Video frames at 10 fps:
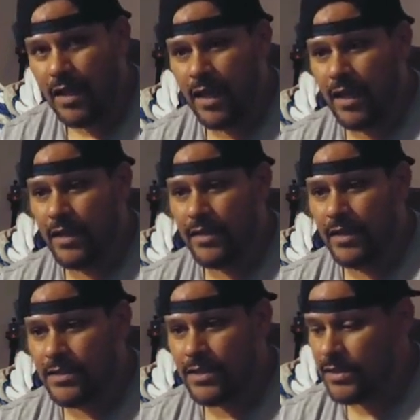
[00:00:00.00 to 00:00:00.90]
and
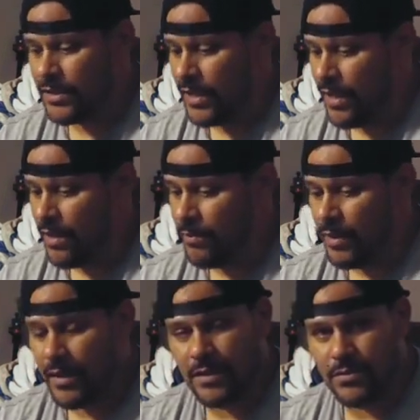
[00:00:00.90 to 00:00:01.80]
listening to him,
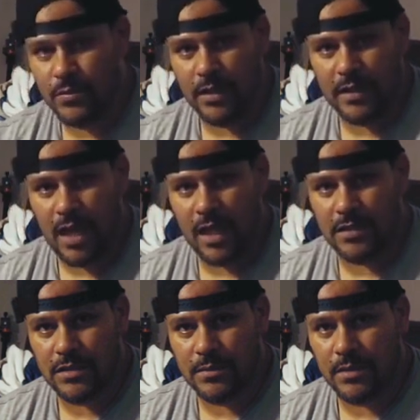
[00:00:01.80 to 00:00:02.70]
and he's really
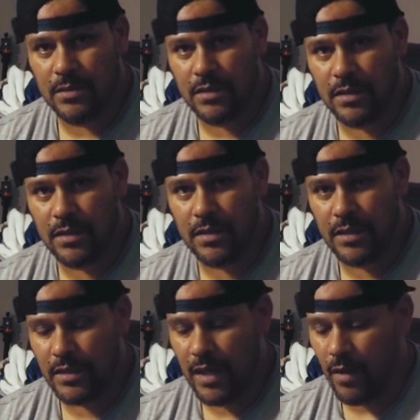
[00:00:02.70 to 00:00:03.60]
knowledgeable.
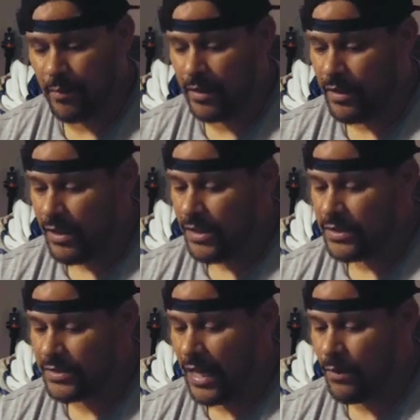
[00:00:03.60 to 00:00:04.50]
He helped me
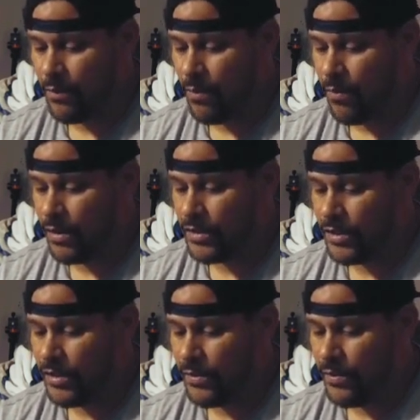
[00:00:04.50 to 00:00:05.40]
decide what I wanted to
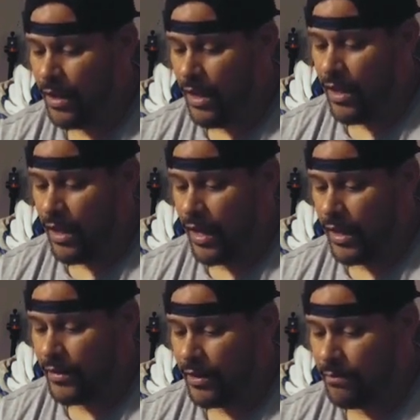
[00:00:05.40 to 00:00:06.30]
do.
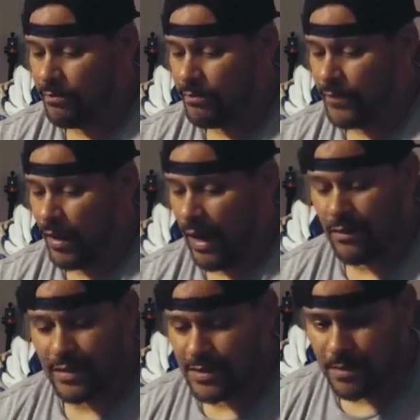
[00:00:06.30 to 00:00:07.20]
And I
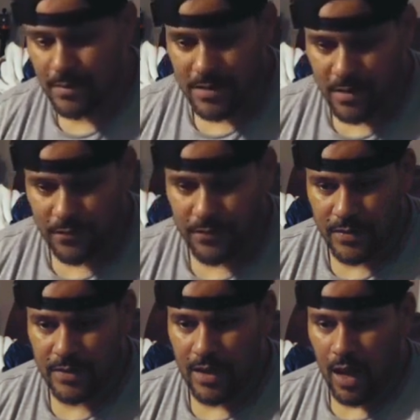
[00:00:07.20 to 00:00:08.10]
don't consider myself
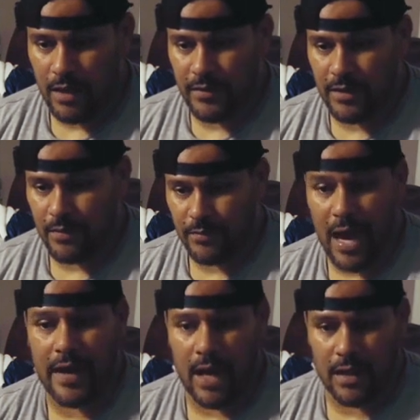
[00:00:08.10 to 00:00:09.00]

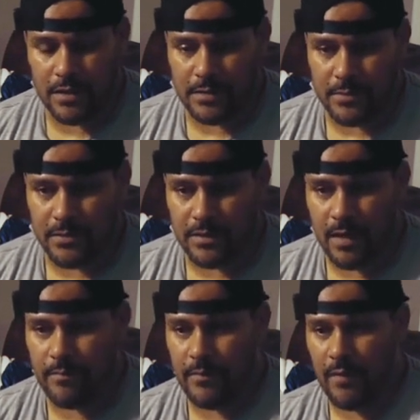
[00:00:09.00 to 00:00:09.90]
not knowledgeable.
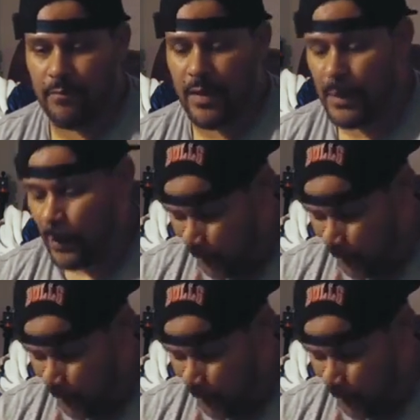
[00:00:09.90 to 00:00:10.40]
I've been